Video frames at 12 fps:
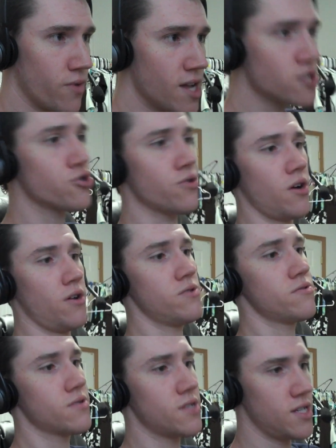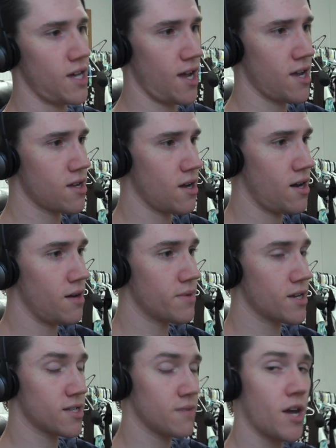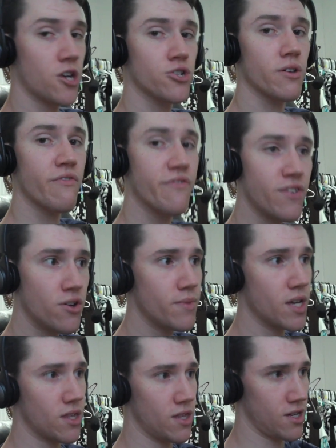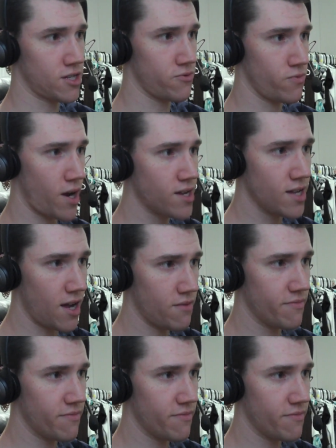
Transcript: intro today, uh, because I'm actually filming this right now.